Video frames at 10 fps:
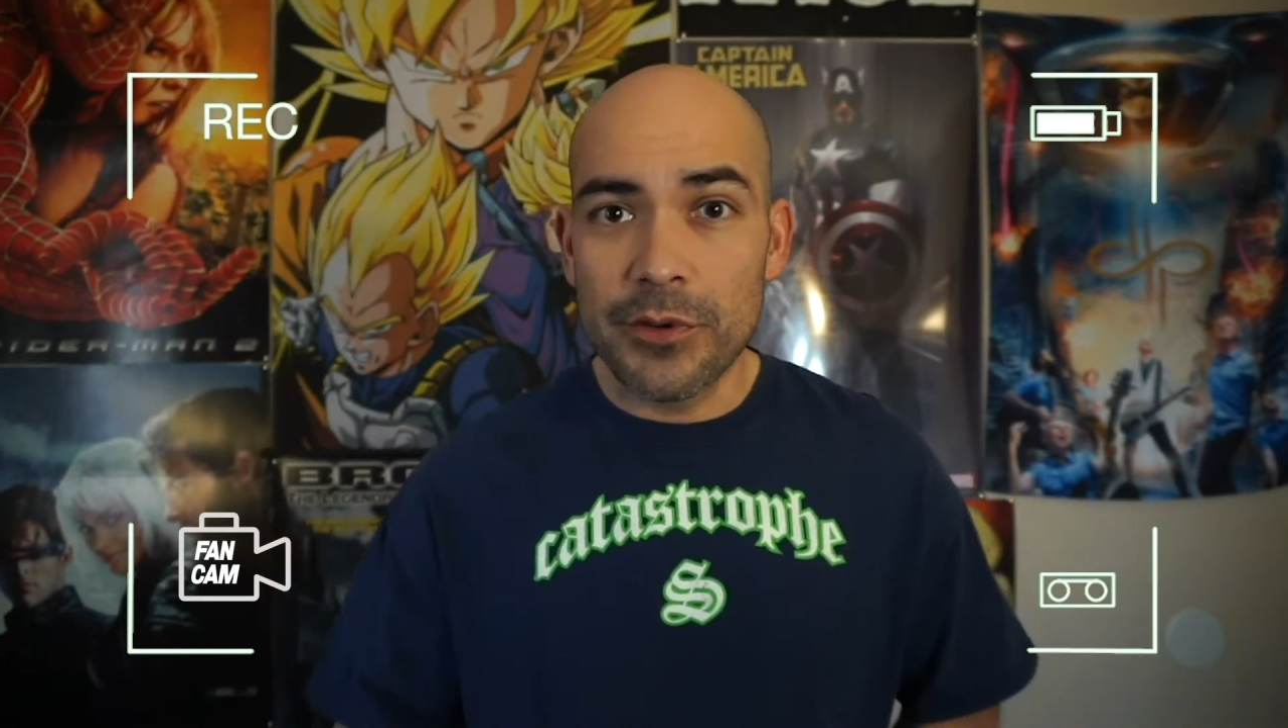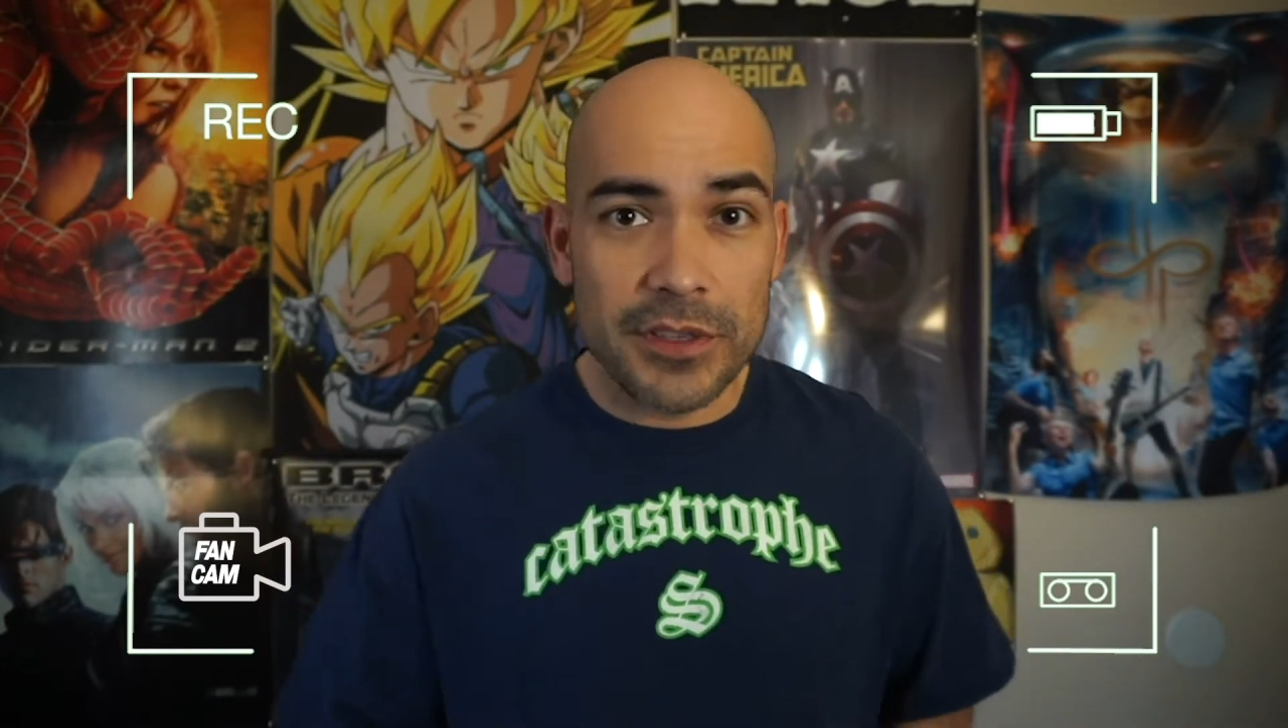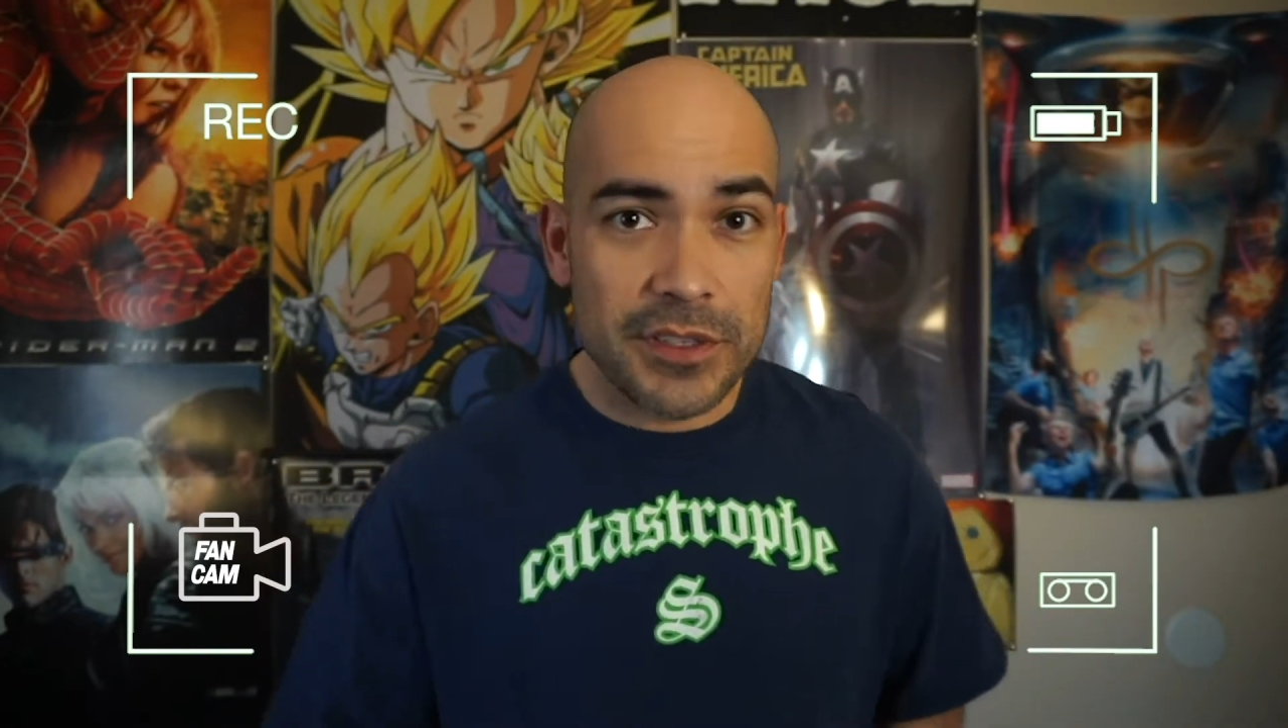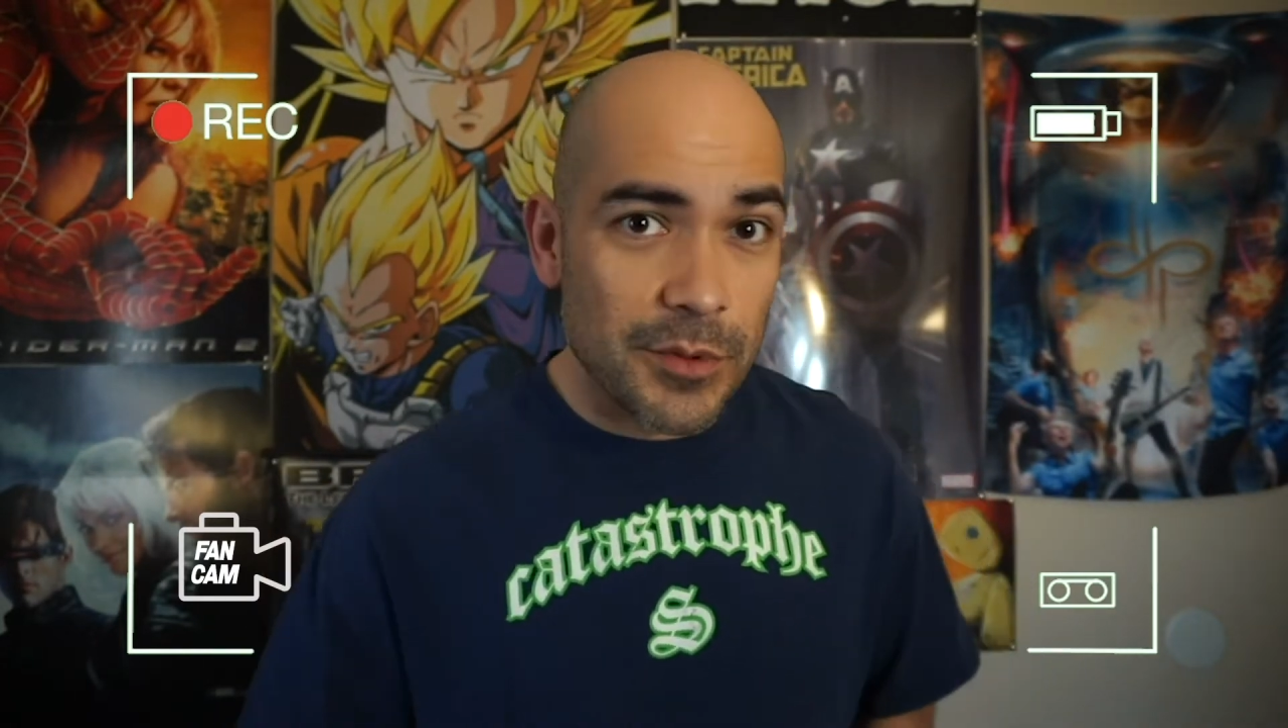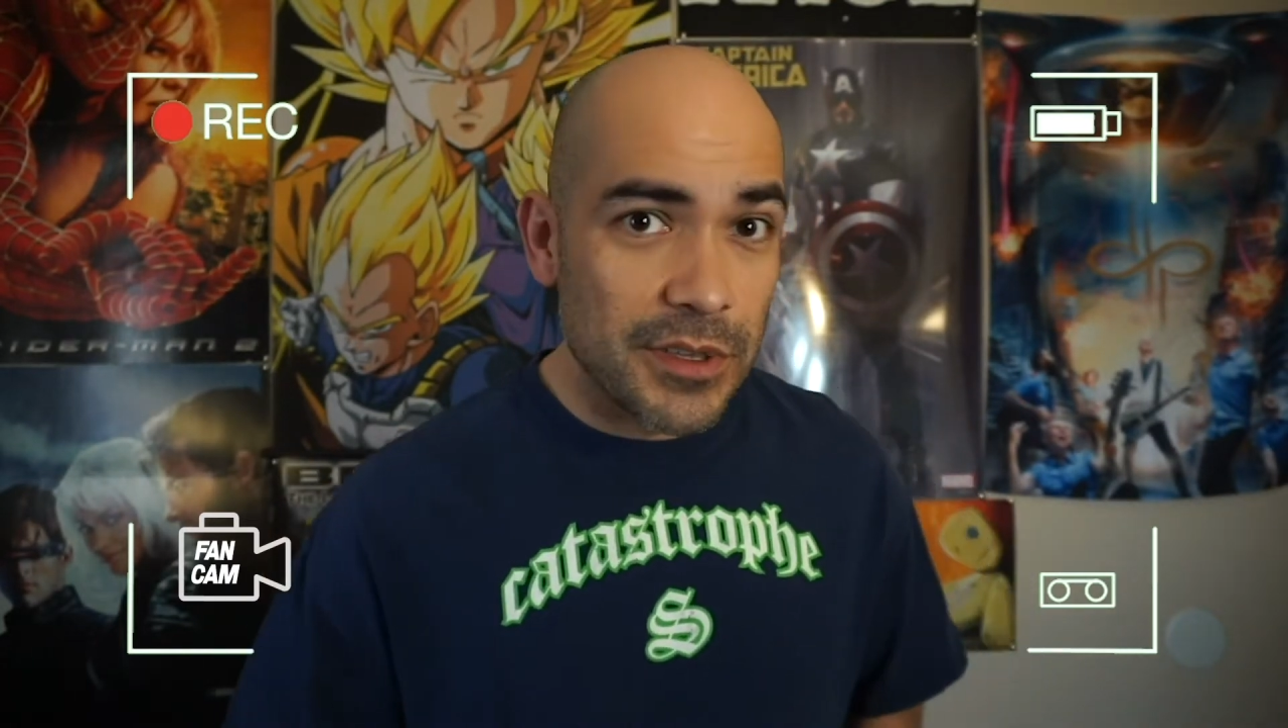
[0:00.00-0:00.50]
on
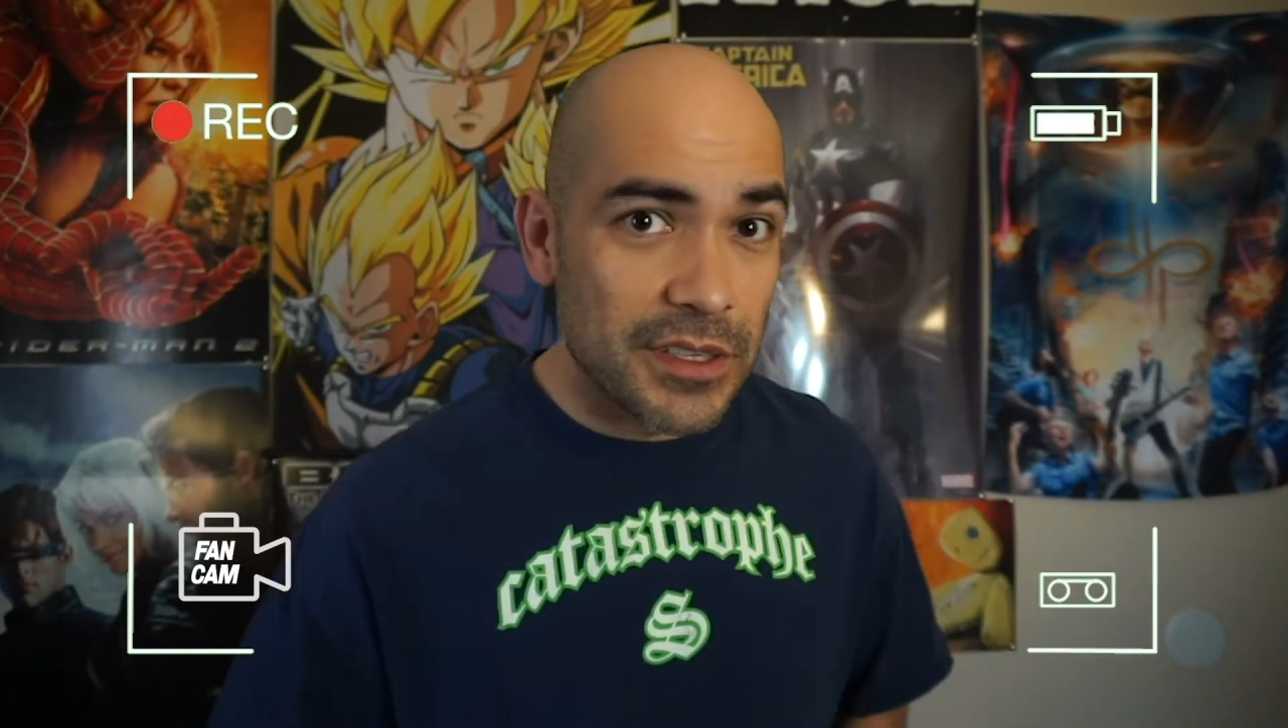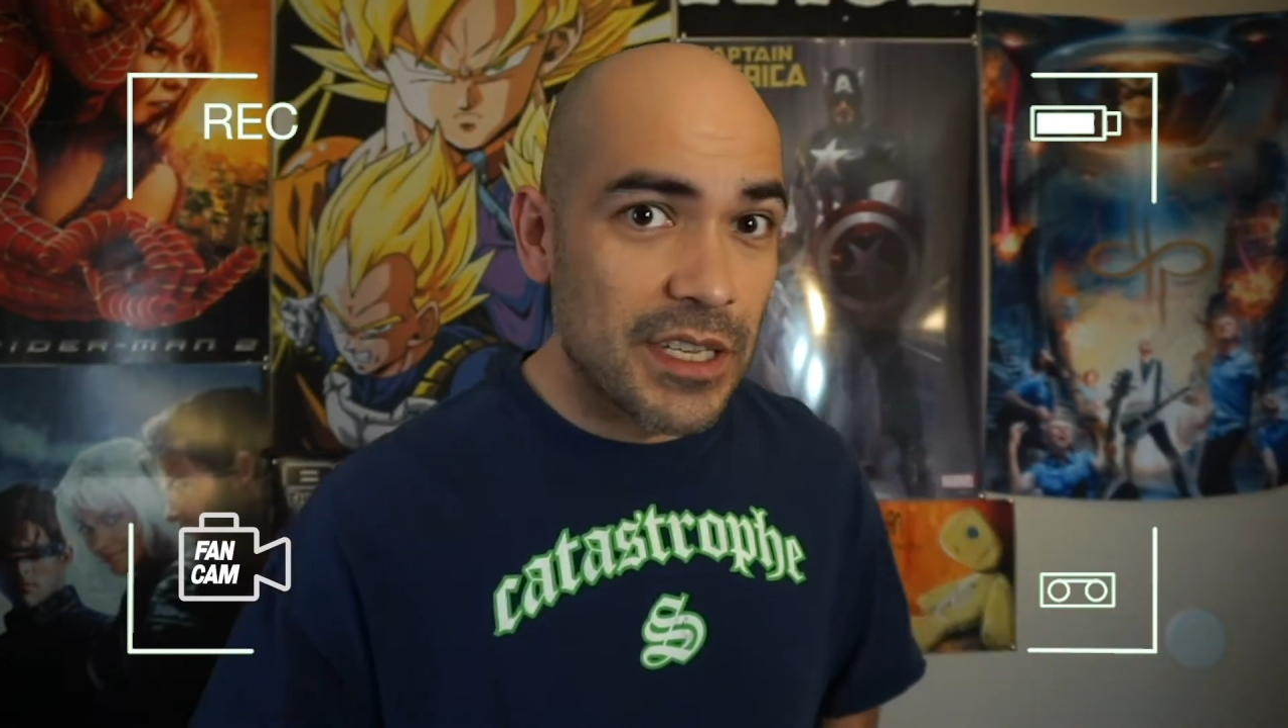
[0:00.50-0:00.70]
some of these